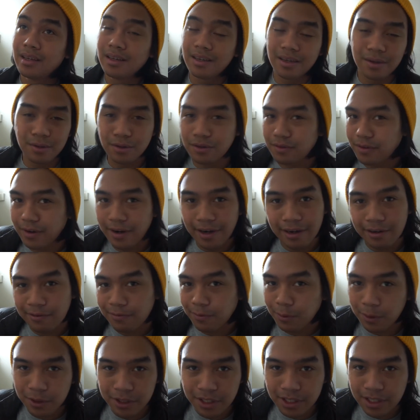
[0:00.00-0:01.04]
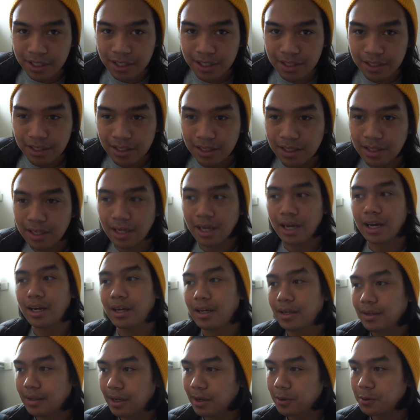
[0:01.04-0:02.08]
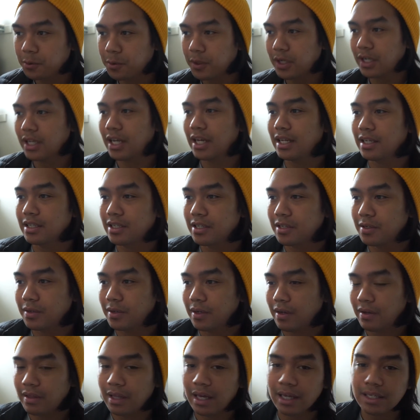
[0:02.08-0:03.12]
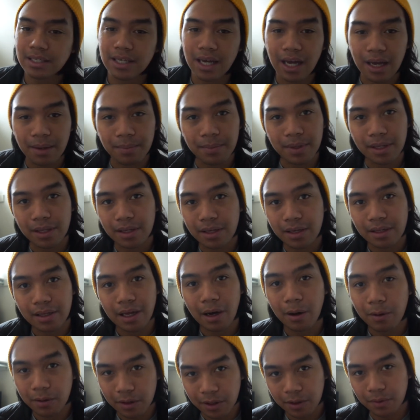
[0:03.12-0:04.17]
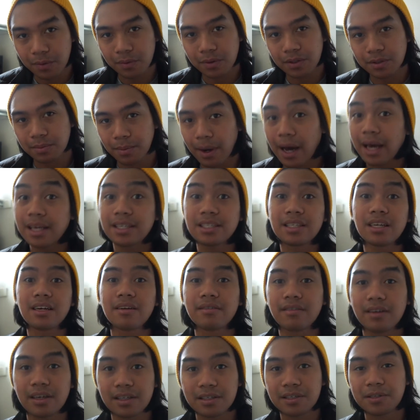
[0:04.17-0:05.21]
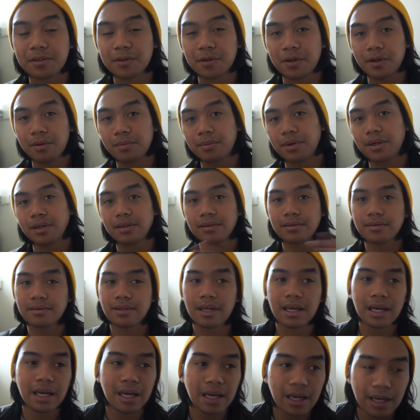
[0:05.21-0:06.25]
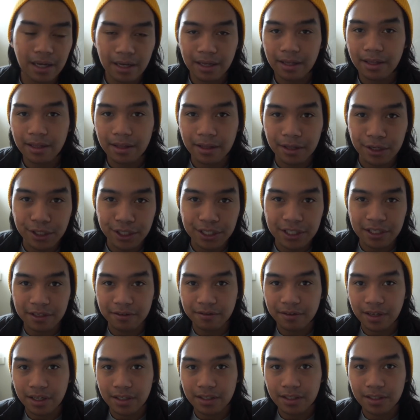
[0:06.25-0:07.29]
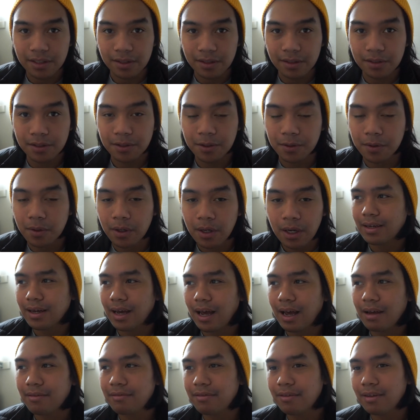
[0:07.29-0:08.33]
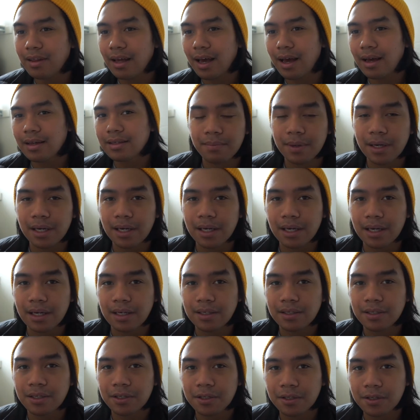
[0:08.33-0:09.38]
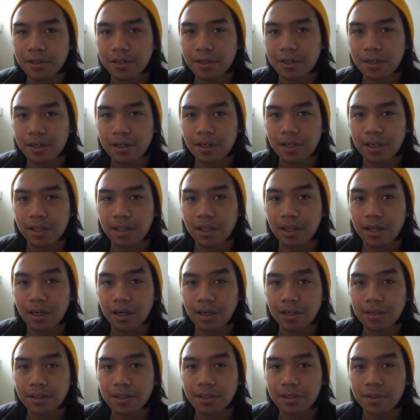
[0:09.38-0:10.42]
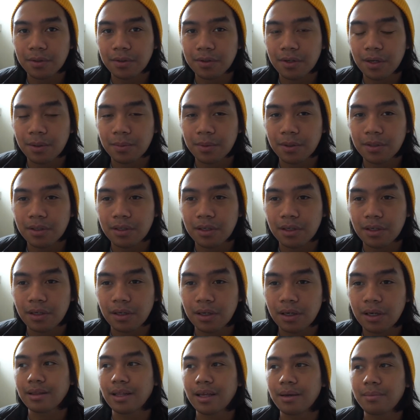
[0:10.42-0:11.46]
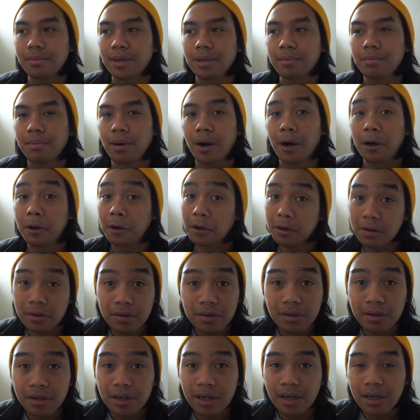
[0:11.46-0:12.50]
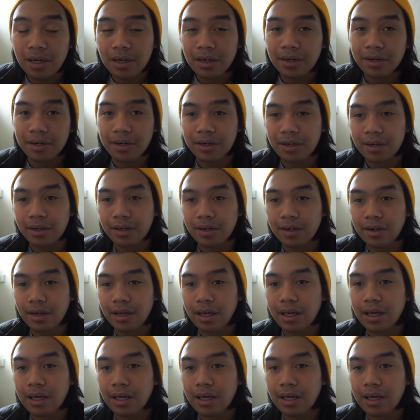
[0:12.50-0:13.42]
it was very unfortunate. I was working at a studio at that time, and not only was my stuff got stolen, but their stuff got stolen too. After that, my sister-in-law, she was able to let me borrow her